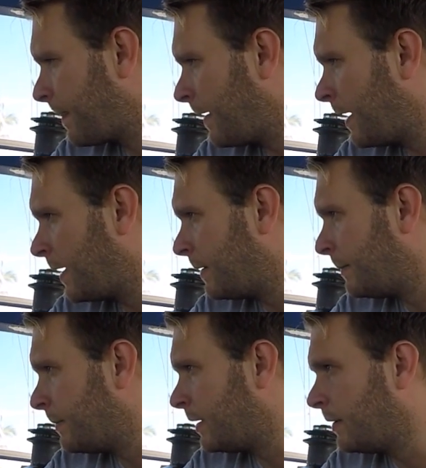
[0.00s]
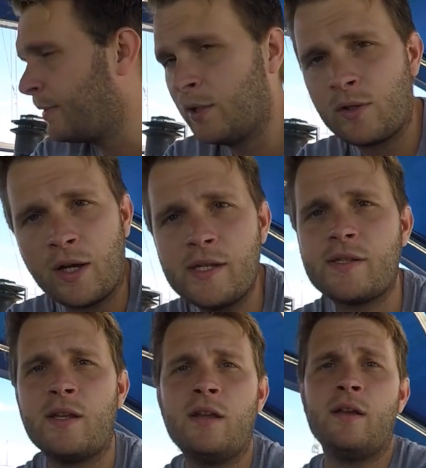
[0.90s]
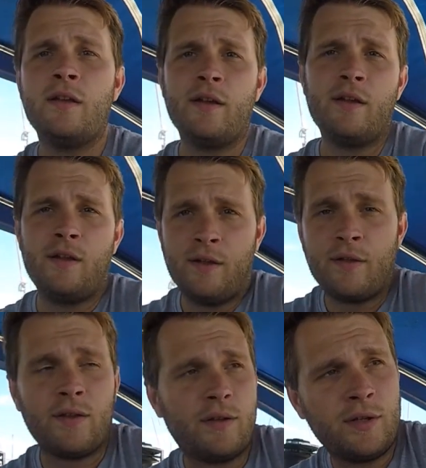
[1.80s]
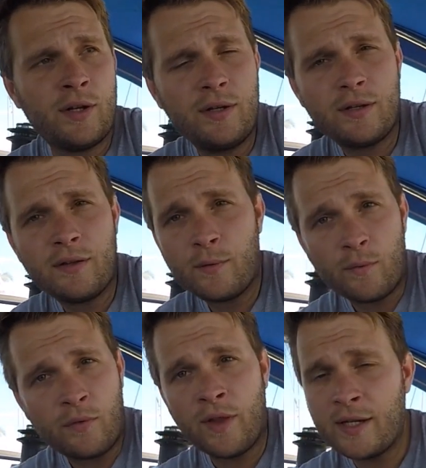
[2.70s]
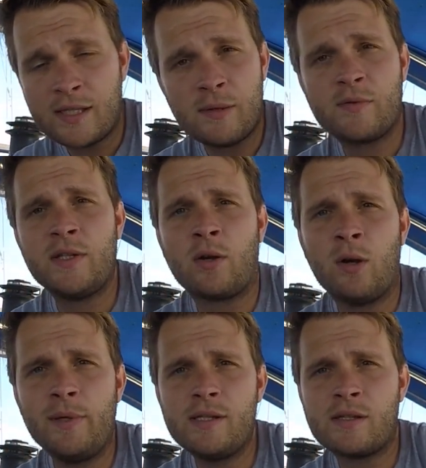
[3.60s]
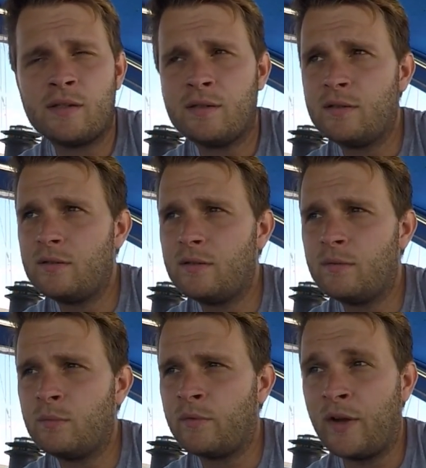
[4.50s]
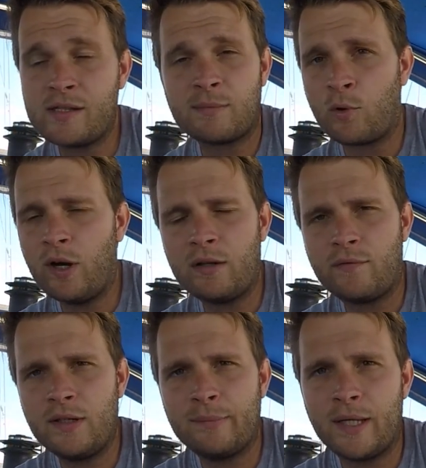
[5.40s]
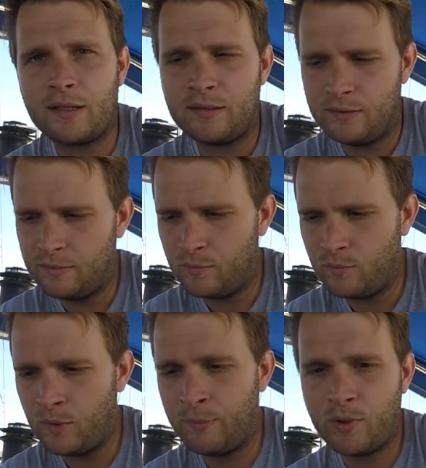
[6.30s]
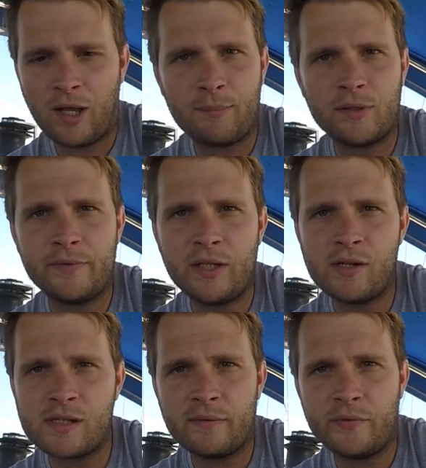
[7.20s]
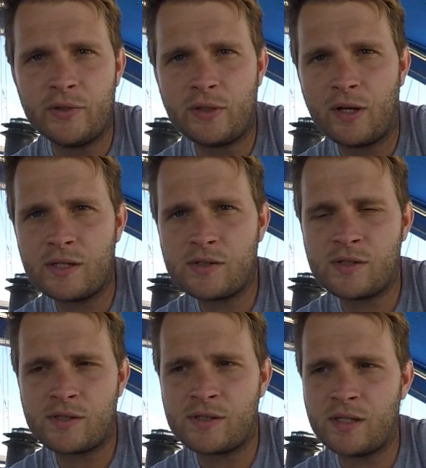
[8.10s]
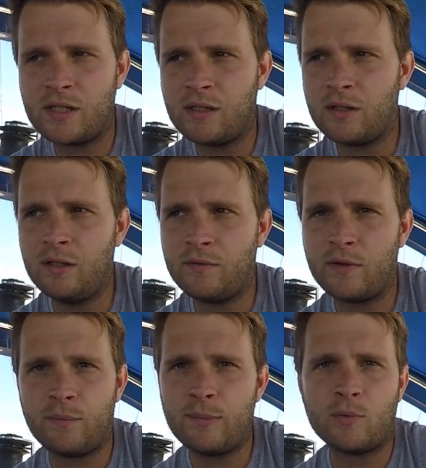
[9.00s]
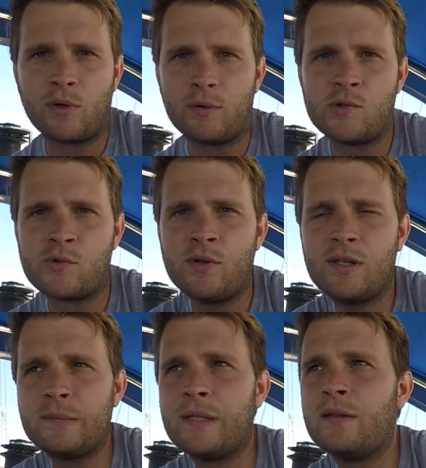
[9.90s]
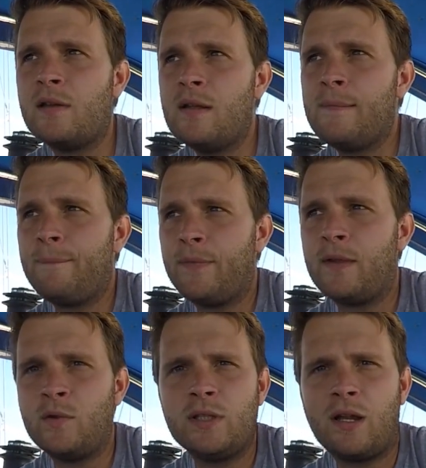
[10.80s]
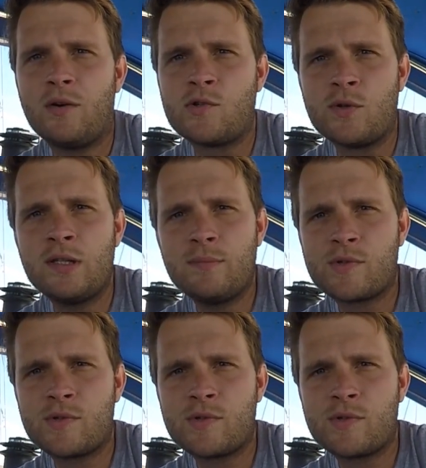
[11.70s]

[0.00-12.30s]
But look guys, you know, thanks heaps for your comments, and we've had some great feedback, and we put a couple of videos up for you guys just to see, you know, if people are going to enjoy them, and they really are enjoying them.